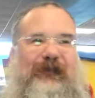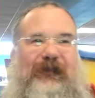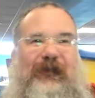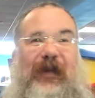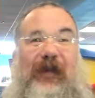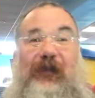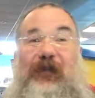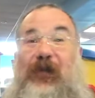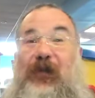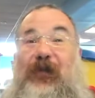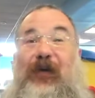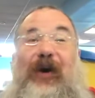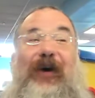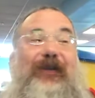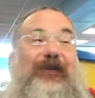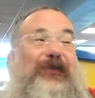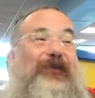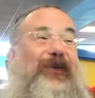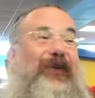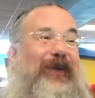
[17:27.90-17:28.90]
If you
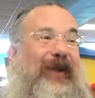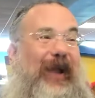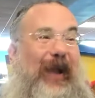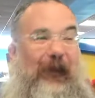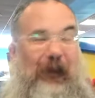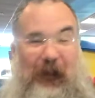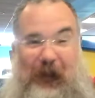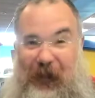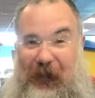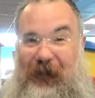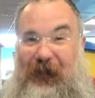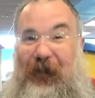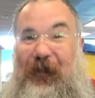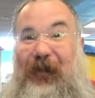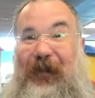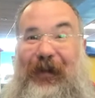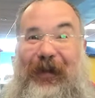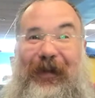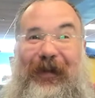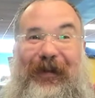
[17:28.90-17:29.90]
thought you weren't happy
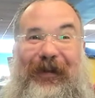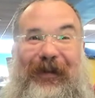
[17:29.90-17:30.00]
before,